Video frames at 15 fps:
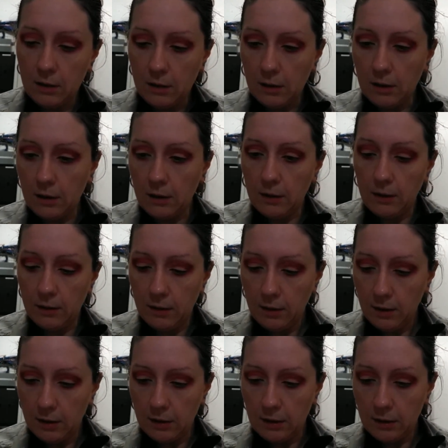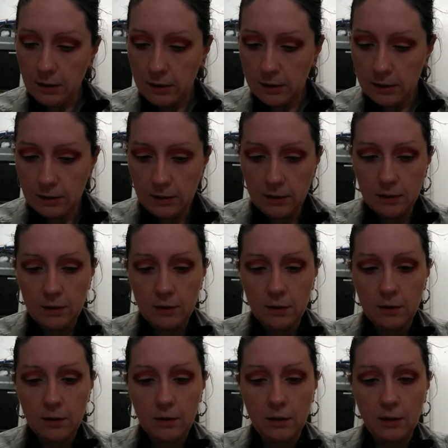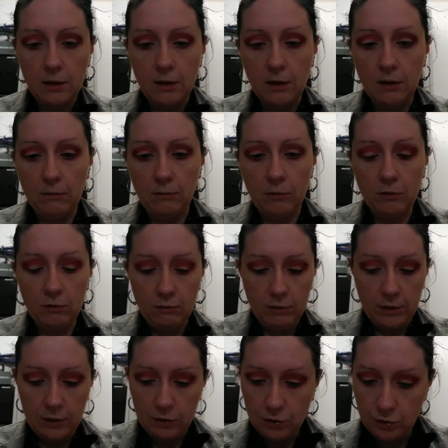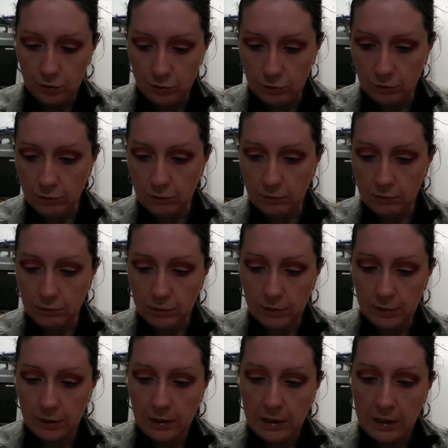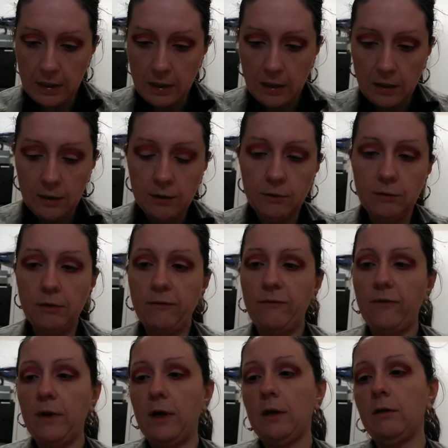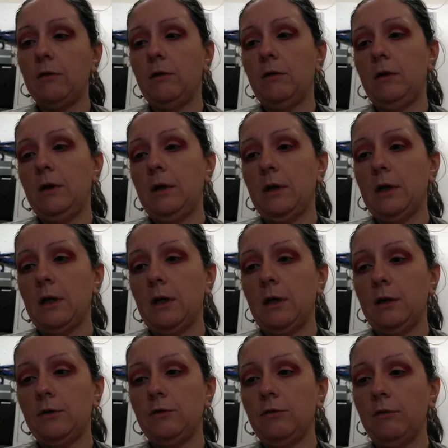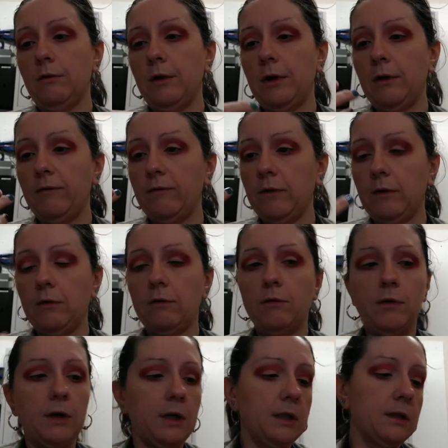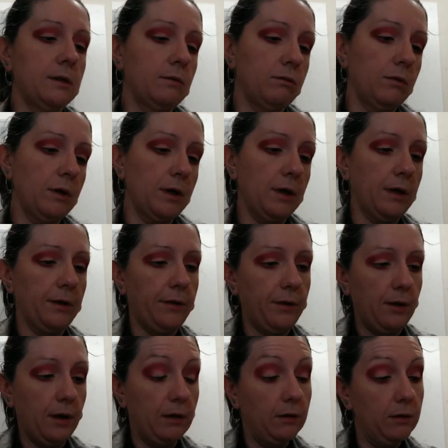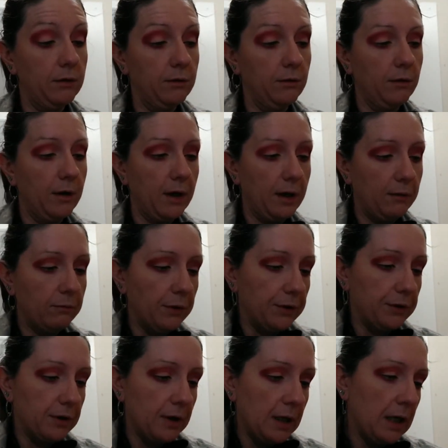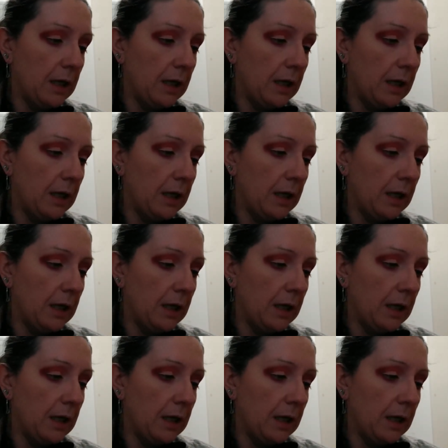And then next, I'm going to do the final contouring of the crease with an under eye with